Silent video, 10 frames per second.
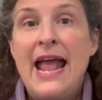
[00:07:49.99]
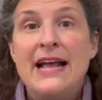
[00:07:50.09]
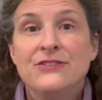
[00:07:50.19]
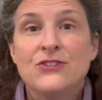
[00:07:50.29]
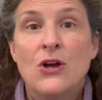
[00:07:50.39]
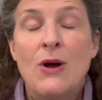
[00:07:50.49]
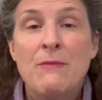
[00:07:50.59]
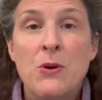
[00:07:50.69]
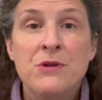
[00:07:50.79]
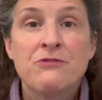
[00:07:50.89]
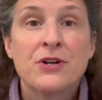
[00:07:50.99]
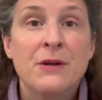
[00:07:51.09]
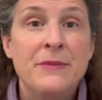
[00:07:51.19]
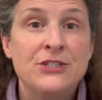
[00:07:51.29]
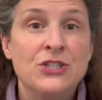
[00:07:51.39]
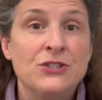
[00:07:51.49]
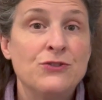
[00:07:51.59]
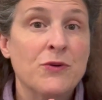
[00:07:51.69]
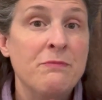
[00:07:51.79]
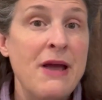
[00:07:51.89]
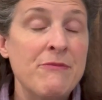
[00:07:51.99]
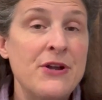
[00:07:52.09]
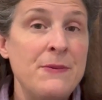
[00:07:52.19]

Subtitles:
And so I'm open for commissions for memory